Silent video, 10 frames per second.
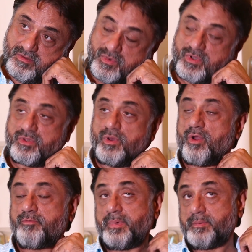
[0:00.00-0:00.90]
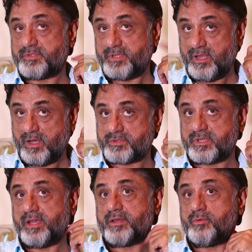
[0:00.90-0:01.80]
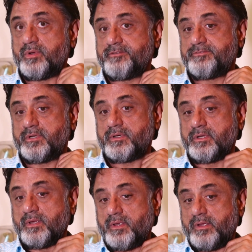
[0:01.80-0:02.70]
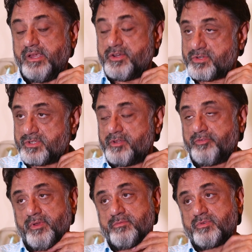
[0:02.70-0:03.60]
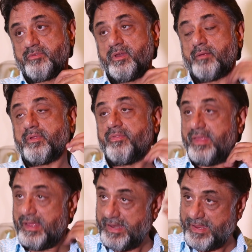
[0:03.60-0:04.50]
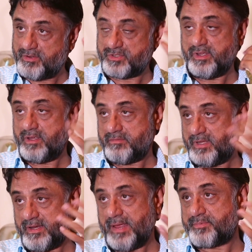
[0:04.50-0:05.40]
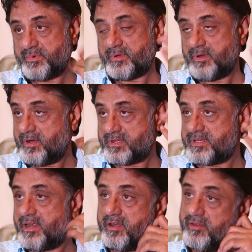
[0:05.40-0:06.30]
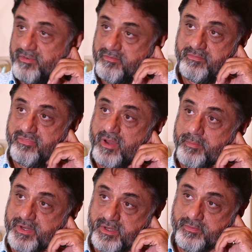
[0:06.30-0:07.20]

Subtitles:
Because a lot of people sitting outside who have interest in the film, so we loved it in their language, they adapt to it and understand it even far better.